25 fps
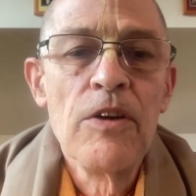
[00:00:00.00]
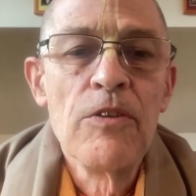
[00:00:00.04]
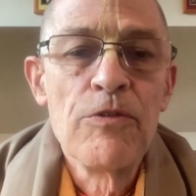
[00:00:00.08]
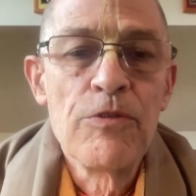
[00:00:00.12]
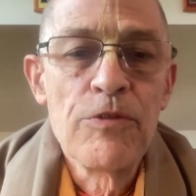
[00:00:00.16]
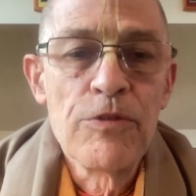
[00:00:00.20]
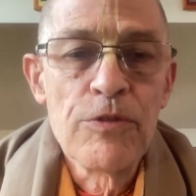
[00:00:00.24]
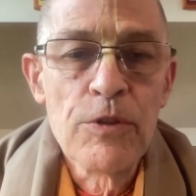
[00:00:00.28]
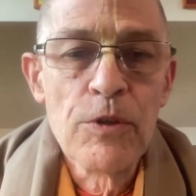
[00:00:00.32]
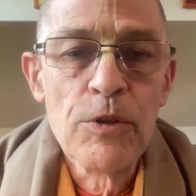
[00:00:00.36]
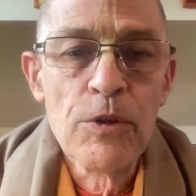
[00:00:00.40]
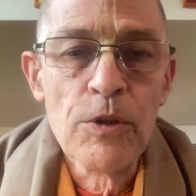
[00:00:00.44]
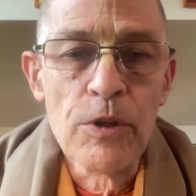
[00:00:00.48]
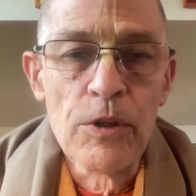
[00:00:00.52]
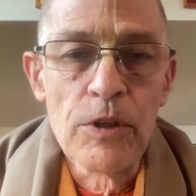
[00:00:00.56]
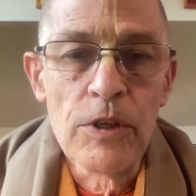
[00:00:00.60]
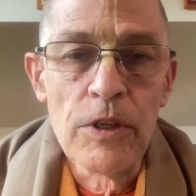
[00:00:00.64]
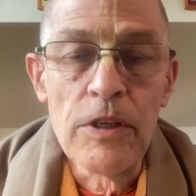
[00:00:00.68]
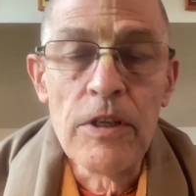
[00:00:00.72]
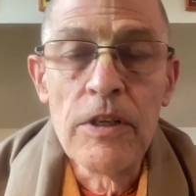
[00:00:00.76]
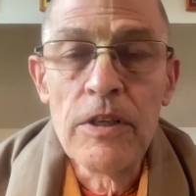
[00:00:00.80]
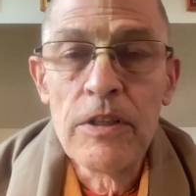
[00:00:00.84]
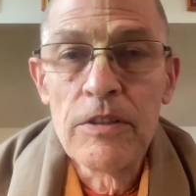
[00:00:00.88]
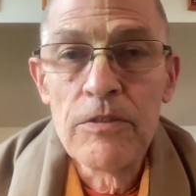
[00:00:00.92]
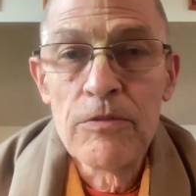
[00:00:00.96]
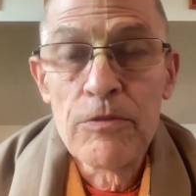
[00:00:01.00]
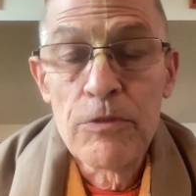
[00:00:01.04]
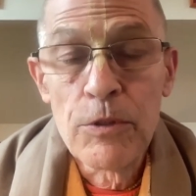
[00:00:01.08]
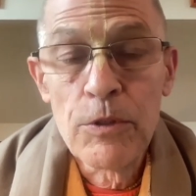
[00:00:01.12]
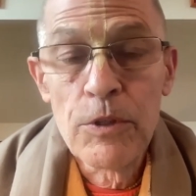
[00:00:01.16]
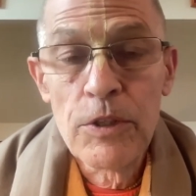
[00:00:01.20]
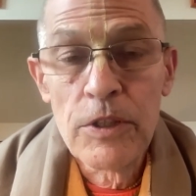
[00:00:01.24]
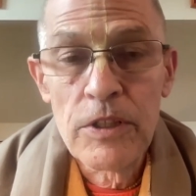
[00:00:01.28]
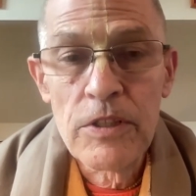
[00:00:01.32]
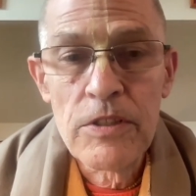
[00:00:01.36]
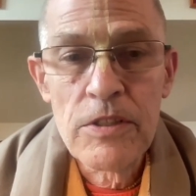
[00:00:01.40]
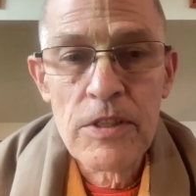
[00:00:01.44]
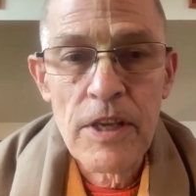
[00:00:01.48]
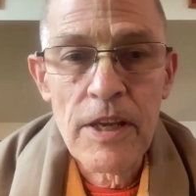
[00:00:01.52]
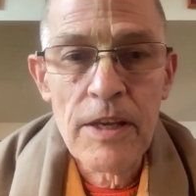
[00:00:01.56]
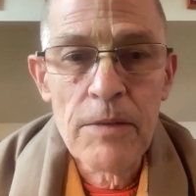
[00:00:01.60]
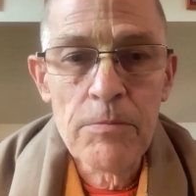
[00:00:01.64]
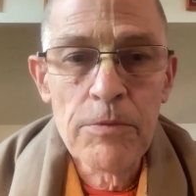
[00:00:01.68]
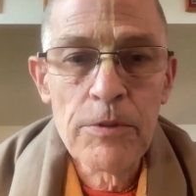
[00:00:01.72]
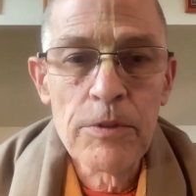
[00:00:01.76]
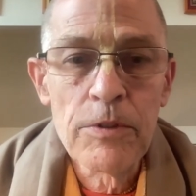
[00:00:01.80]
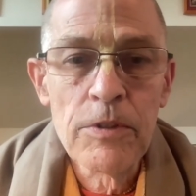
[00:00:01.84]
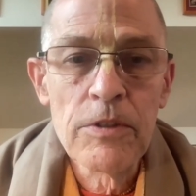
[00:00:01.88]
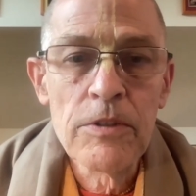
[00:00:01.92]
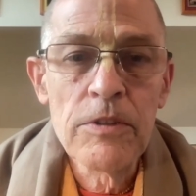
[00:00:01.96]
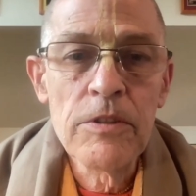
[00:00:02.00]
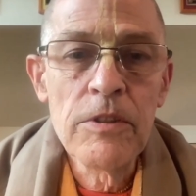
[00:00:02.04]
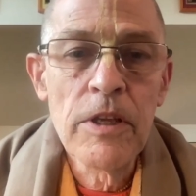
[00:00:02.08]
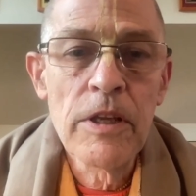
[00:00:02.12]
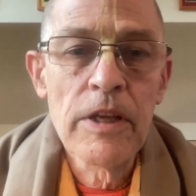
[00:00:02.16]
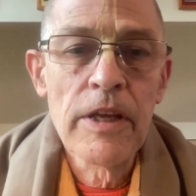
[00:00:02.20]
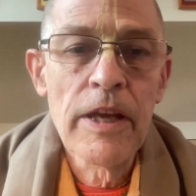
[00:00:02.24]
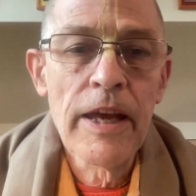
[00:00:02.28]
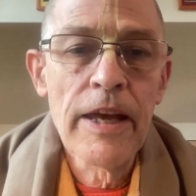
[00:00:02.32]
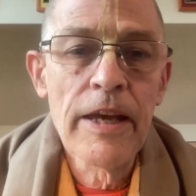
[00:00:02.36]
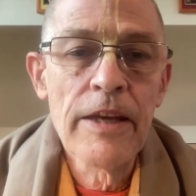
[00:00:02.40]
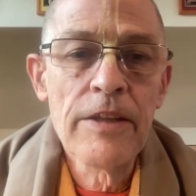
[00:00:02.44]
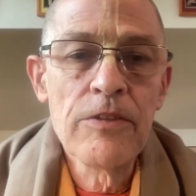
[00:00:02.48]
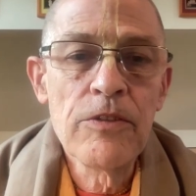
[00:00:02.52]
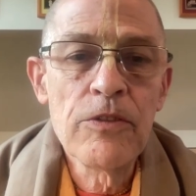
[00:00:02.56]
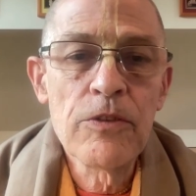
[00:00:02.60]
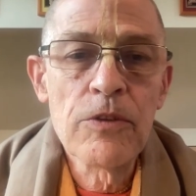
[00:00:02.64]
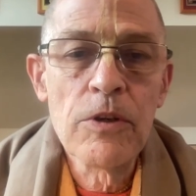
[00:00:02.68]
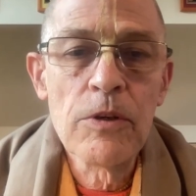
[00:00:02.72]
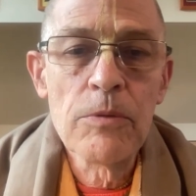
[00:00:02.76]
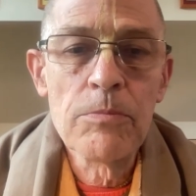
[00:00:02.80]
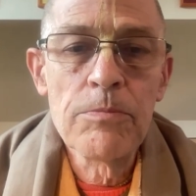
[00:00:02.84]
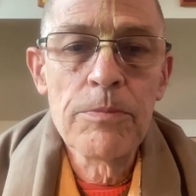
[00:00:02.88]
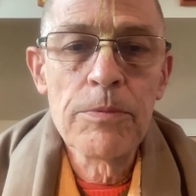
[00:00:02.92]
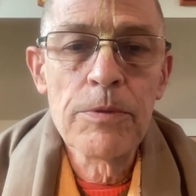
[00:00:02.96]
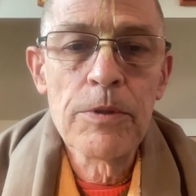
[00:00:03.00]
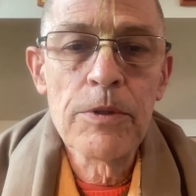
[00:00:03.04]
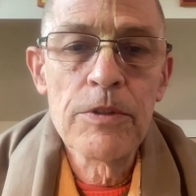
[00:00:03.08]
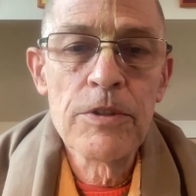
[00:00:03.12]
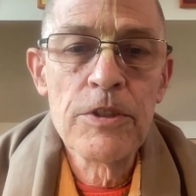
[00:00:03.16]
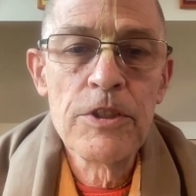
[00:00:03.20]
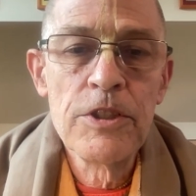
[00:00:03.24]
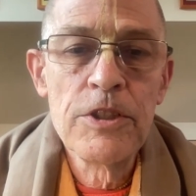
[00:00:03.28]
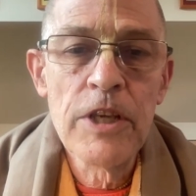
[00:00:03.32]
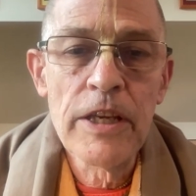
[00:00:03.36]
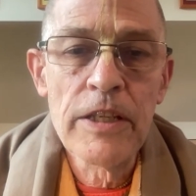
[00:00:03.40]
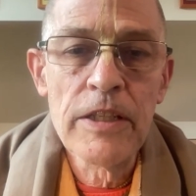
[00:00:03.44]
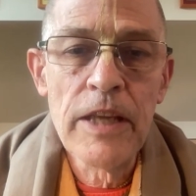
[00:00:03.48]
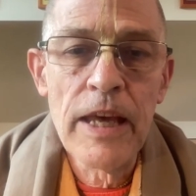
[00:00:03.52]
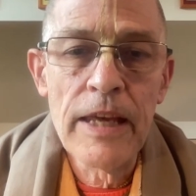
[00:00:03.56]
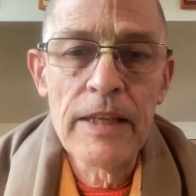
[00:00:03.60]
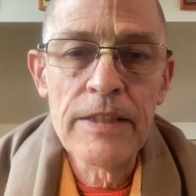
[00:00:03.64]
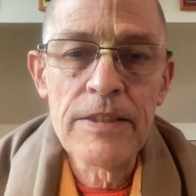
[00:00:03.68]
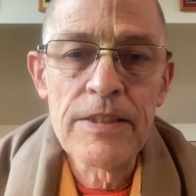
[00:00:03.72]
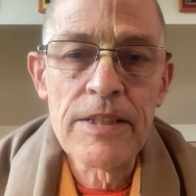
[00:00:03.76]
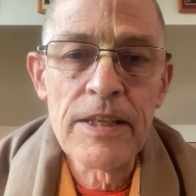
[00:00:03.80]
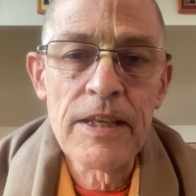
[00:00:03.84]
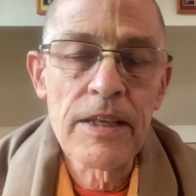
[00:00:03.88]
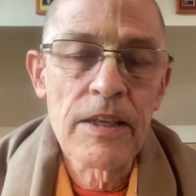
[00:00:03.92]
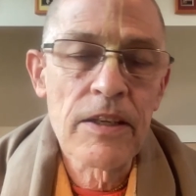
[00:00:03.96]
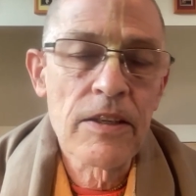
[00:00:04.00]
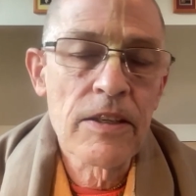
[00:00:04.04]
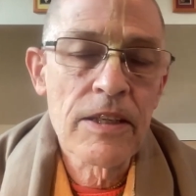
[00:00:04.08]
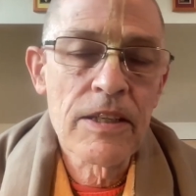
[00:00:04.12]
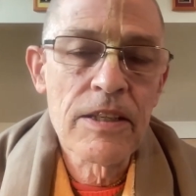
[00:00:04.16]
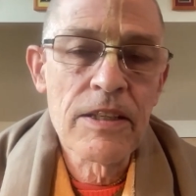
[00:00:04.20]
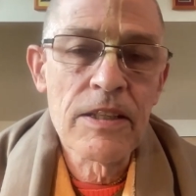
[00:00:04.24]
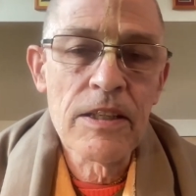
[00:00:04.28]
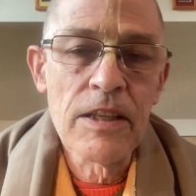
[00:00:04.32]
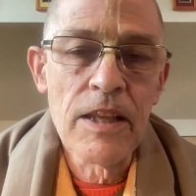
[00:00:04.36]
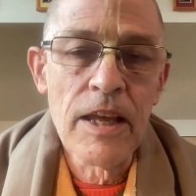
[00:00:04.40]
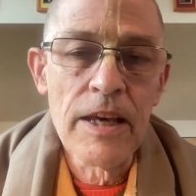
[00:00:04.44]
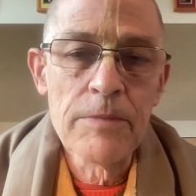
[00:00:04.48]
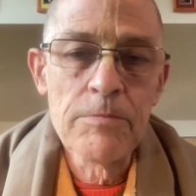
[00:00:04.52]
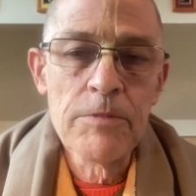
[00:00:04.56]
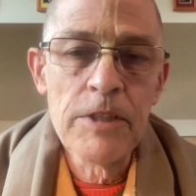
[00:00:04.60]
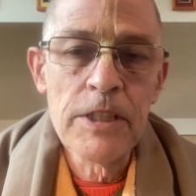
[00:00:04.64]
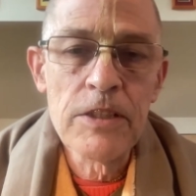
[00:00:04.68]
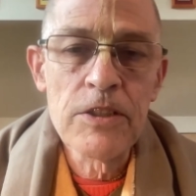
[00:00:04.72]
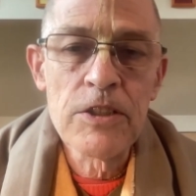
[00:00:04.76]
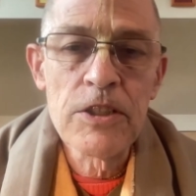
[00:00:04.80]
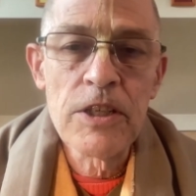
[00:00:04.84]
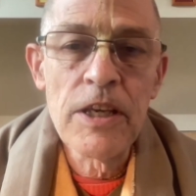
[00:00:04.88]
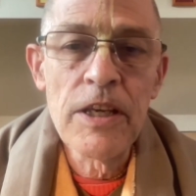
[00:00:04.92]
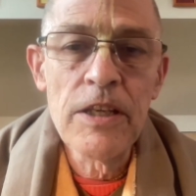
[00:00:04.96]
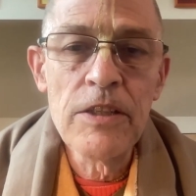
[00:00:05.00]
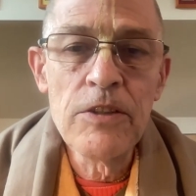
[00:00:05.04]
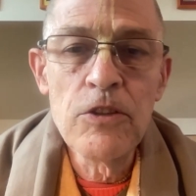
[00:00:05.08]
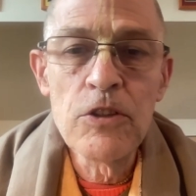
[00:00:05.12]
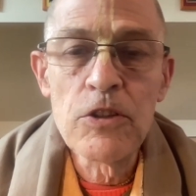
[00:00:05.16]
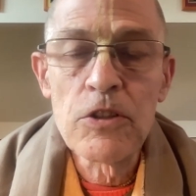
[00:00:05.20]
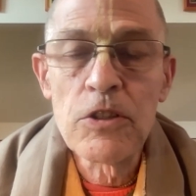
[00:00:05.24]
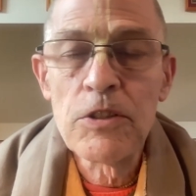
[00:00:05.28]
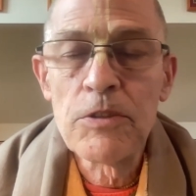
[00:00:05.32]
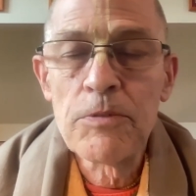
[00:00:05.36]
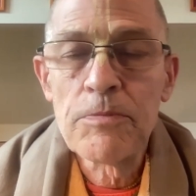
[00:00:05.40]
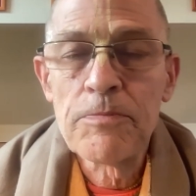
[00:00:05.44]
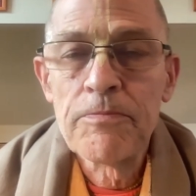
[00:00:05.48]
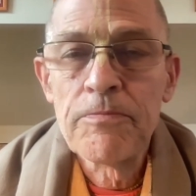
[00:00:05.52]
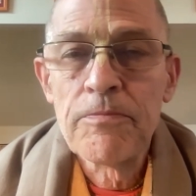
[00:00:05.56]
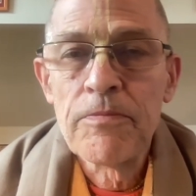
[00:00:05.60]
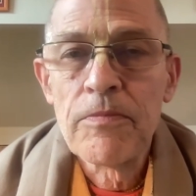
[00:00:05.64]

for, for example, anthropogenetic climate change?